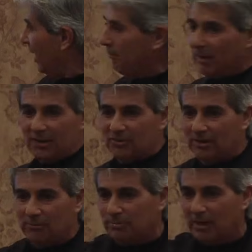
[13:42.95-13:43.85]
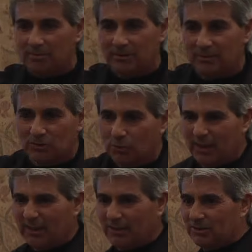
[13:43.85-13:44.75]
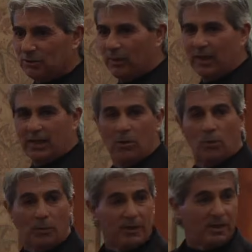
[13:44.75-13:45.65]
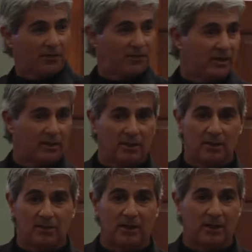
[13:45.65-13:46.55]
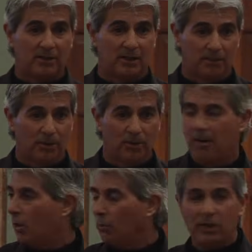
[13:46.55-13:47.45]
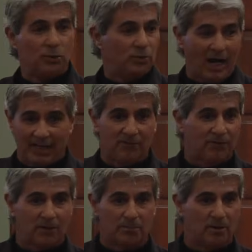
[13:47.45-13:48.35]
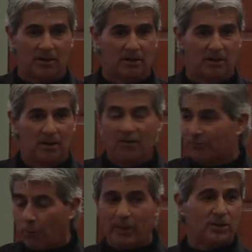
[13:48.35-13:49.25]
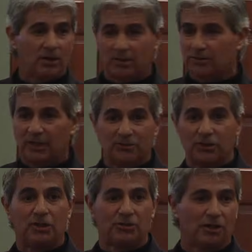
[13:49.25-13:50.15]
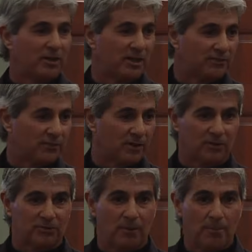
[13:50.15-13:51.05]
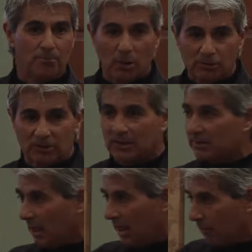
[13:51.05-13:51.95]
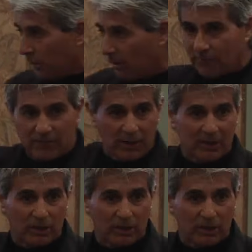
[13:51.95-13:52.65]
up, my son was probably, 20 yards away. When we hunt thick timber, we do not get far apart. 40 yards is an eternity for us. Most of the time, we are very